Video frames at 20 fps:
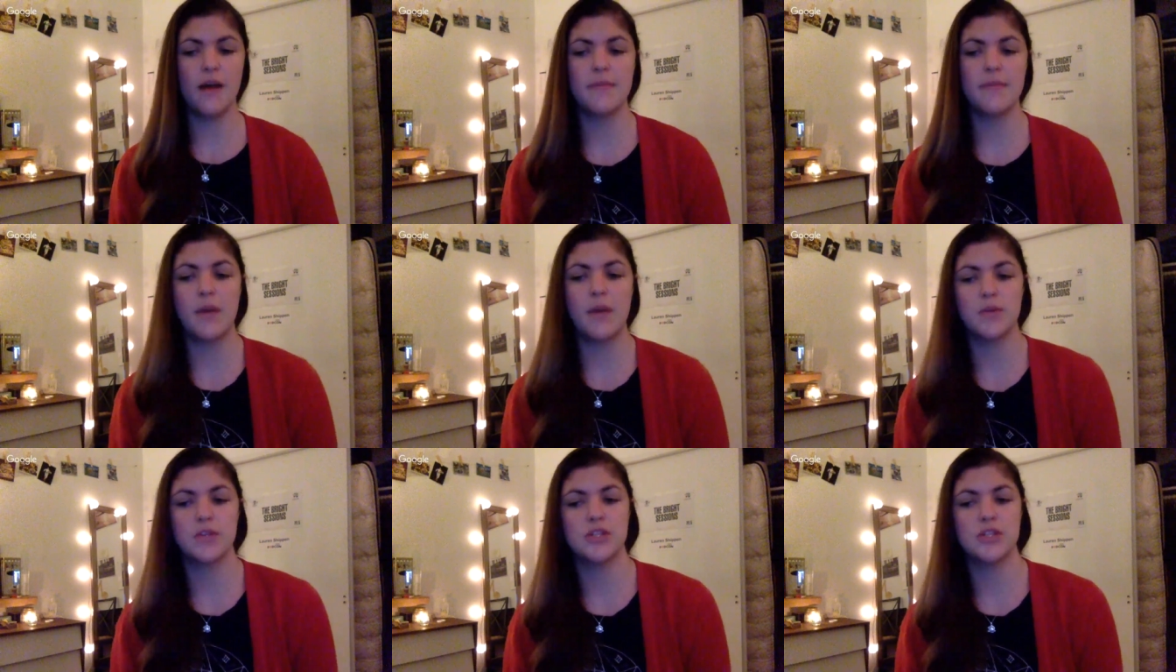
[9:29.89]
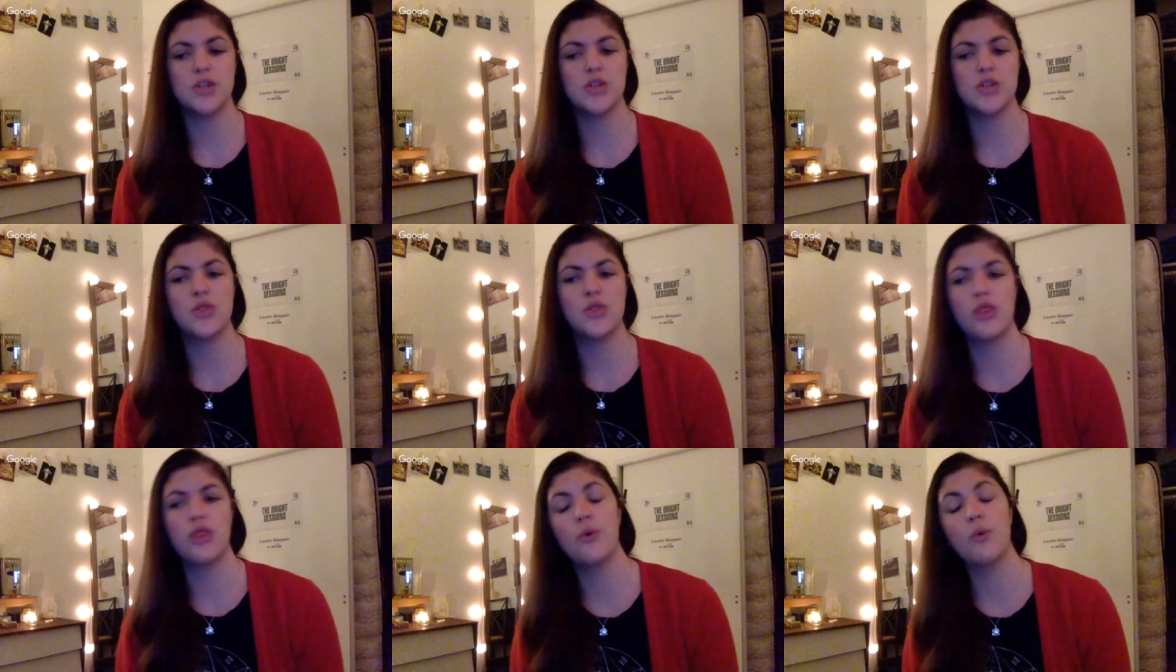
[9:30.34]
It was
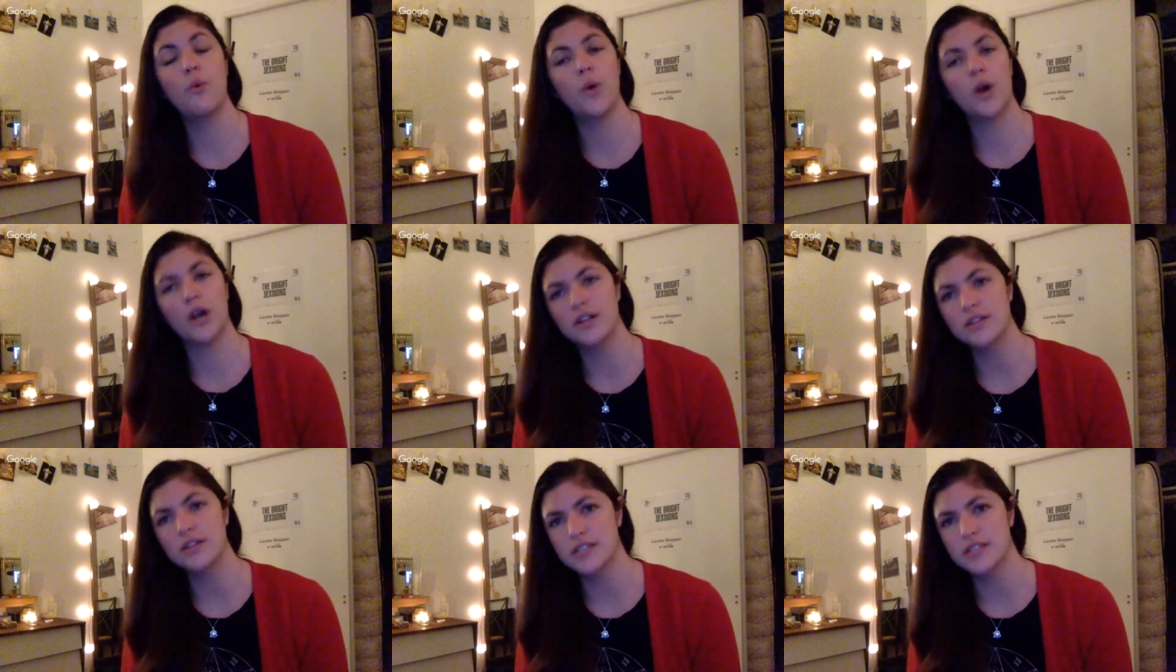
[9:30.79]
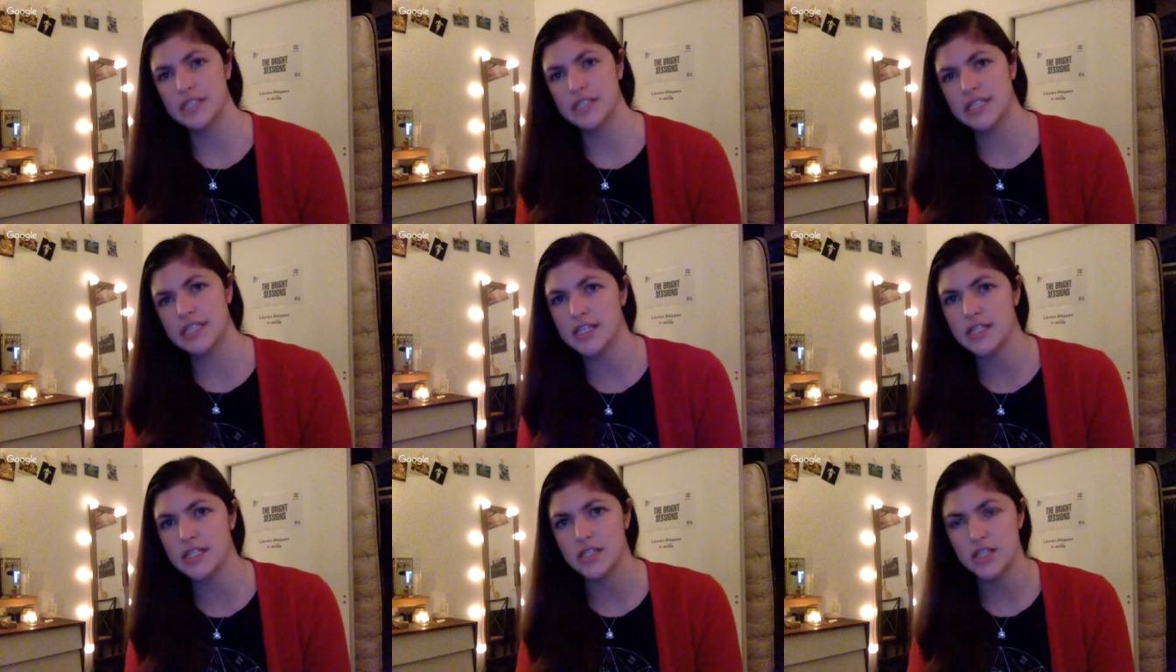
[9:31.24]
the worst in
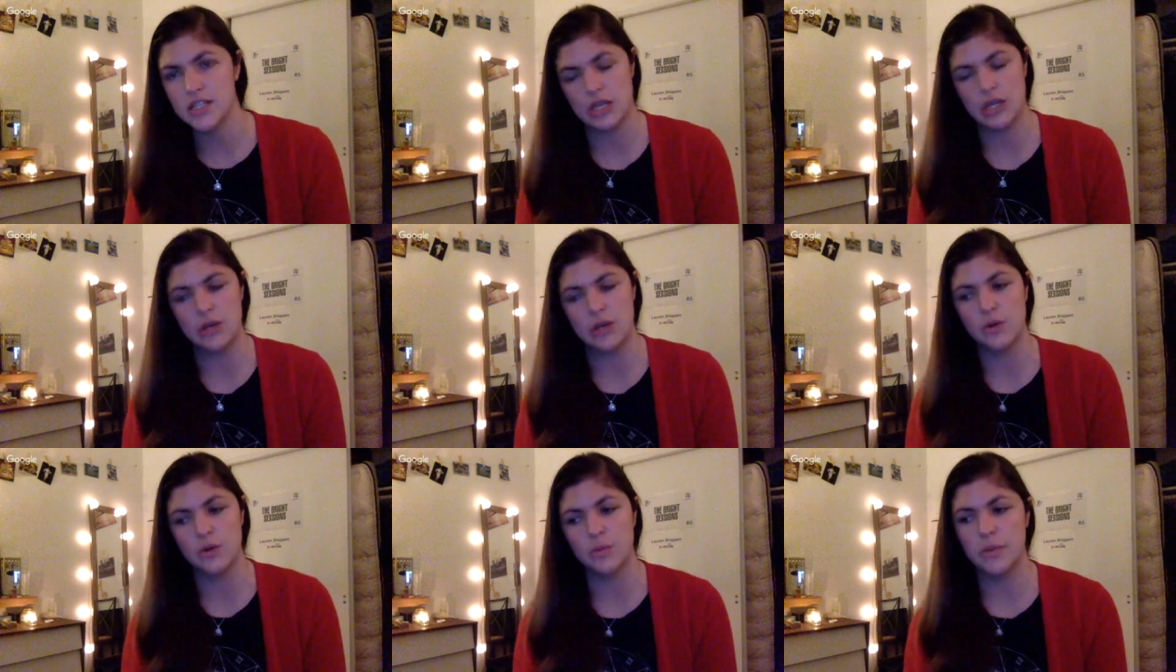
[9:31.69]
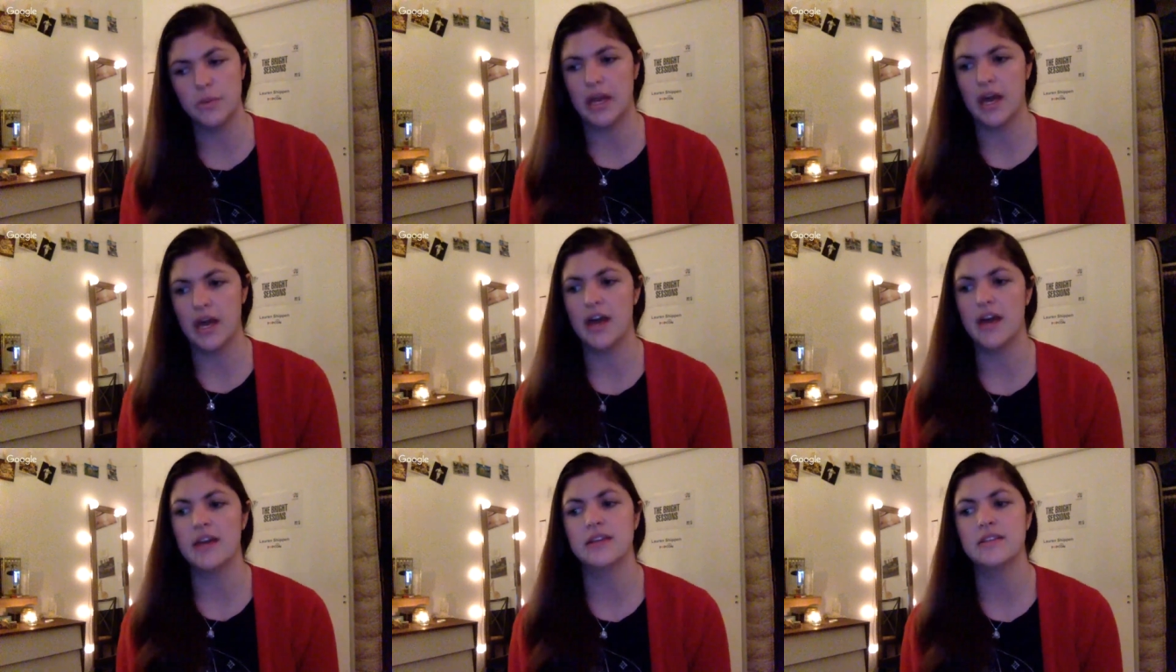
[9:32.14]
season 2
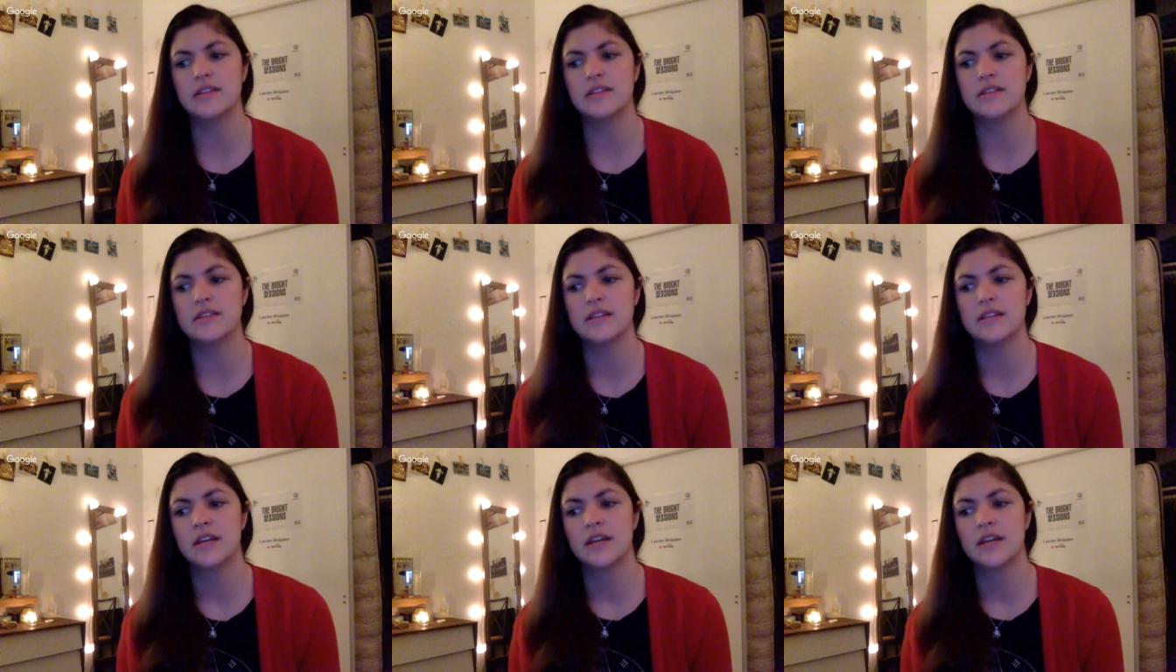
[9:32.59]
because